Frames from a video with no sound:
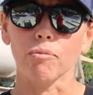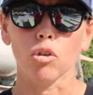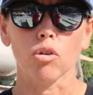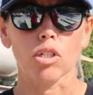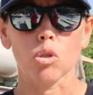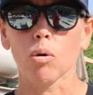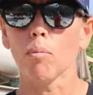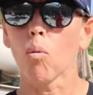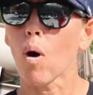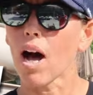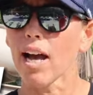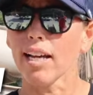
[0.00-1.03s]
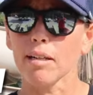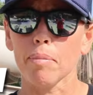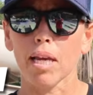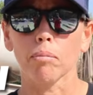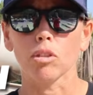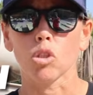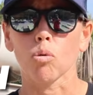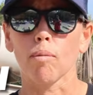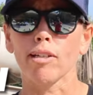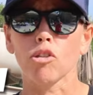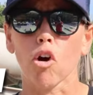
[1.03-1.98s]
You could swim wide and be able to
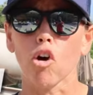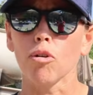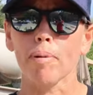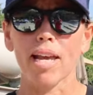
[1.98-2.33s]
swim at your own